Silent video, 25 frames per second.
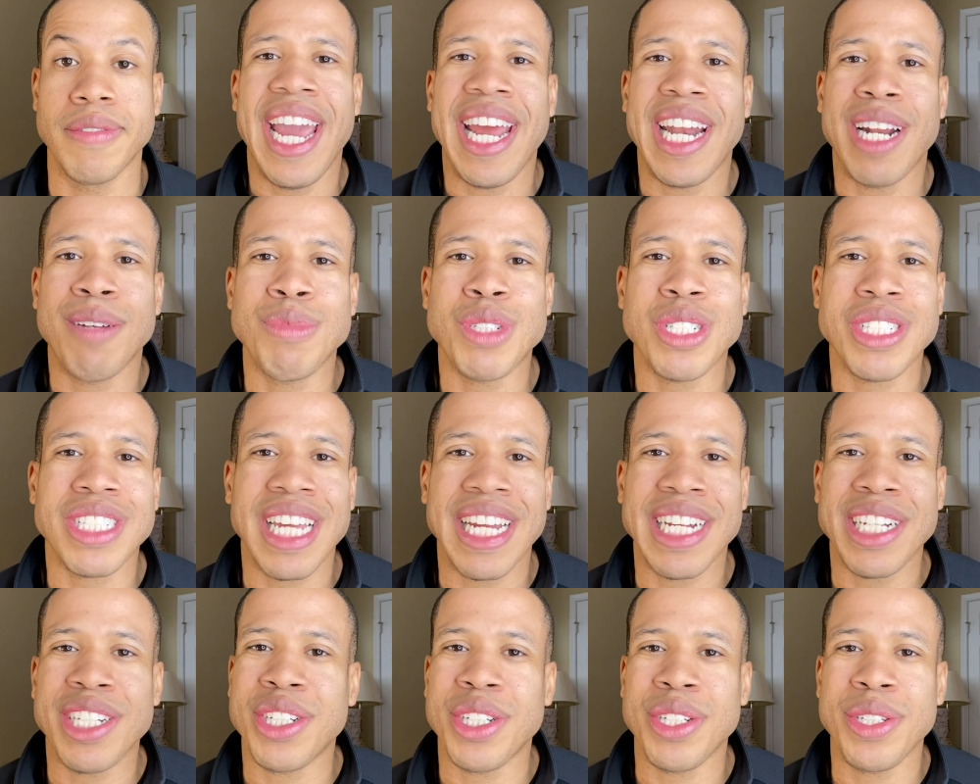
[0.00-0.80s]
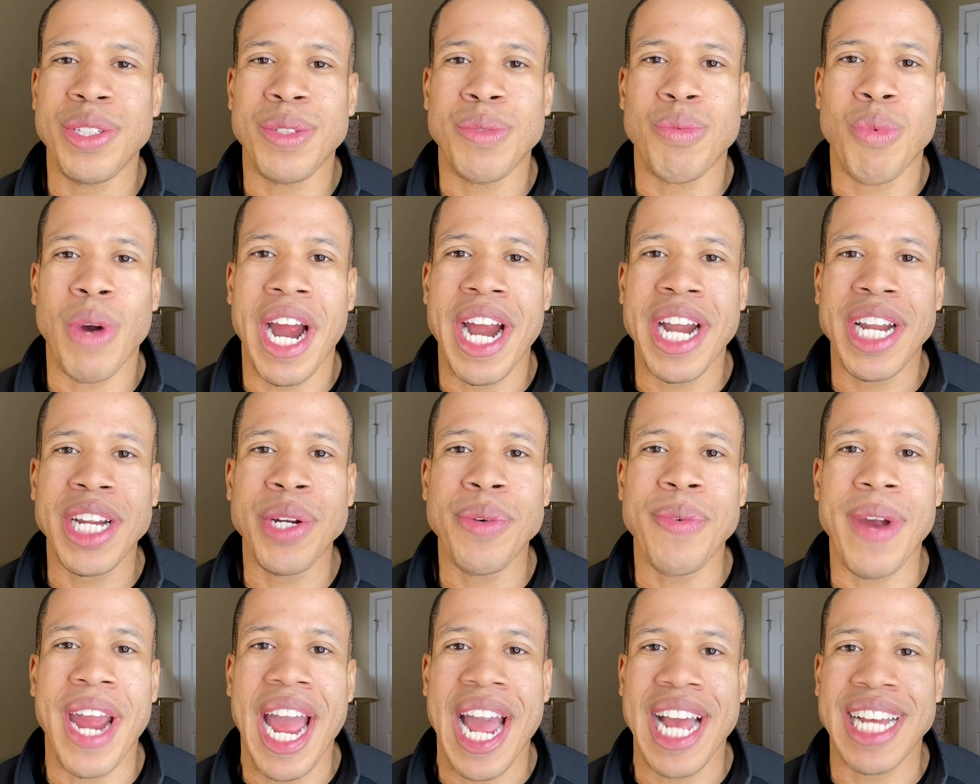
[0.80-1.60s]
And I'm just like, dude, why are
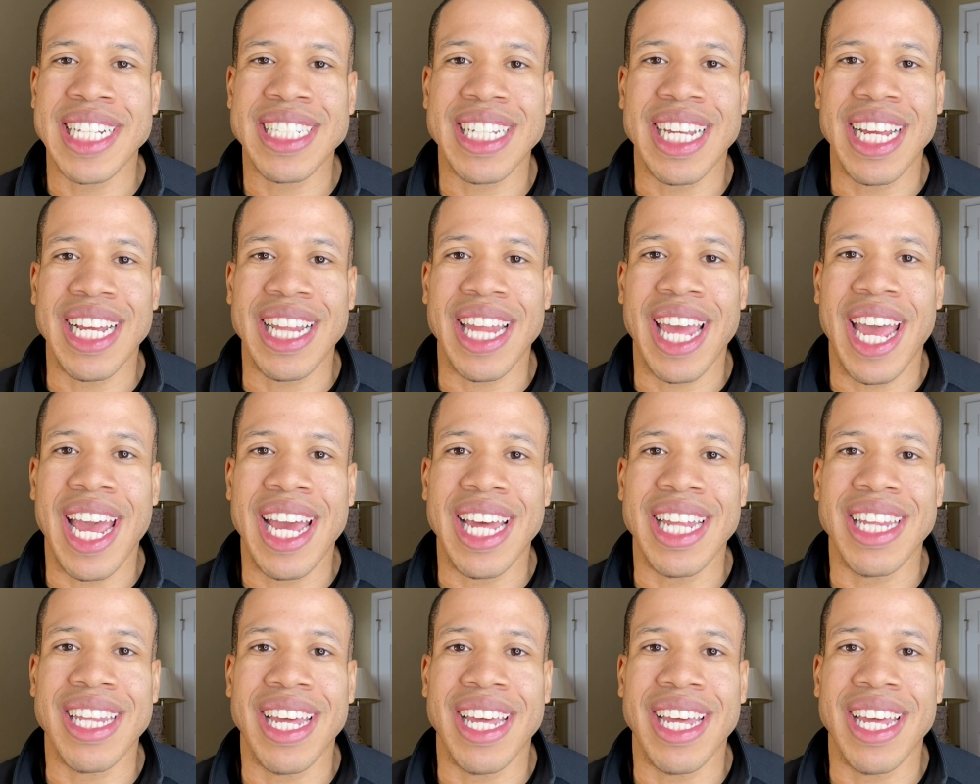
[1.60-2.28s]
you asking that?